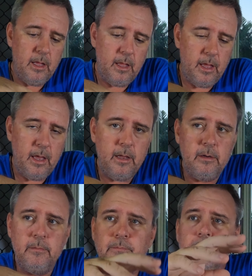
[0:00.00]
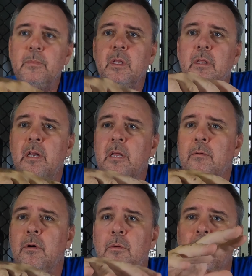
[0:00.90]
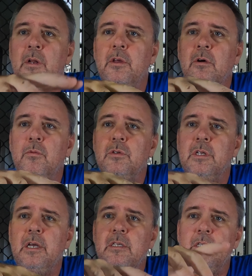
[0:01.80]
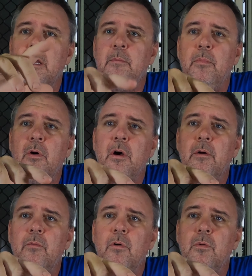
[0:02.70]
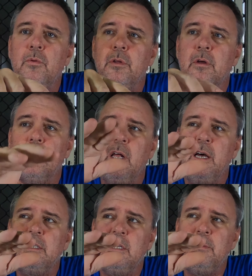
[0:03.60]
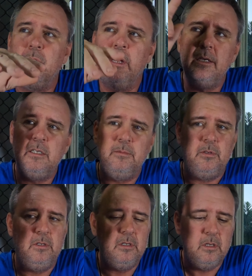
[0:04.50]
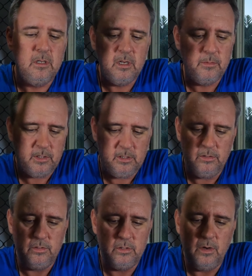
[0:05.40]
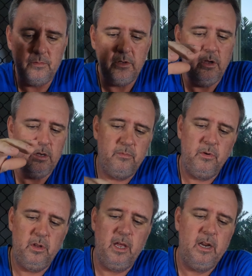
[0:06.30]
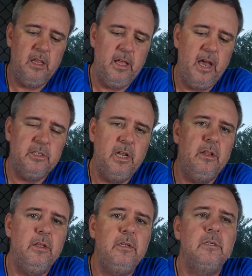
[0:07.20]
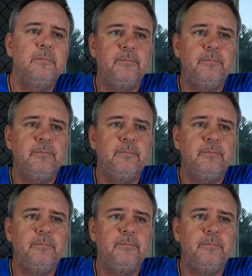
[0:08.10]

And then one thing I will say is don't buy a rod with a glass tip. Glass tips are just a little bit too soft. You're not really going to get the action out of these.